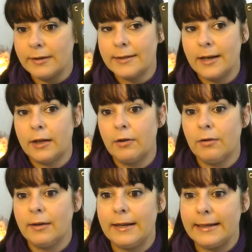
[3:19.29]
It's like you're
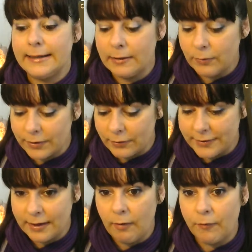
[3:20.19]
connecting with
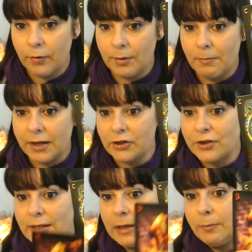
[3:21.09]
yourself on a much
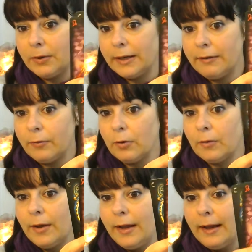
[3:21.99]
deeper level.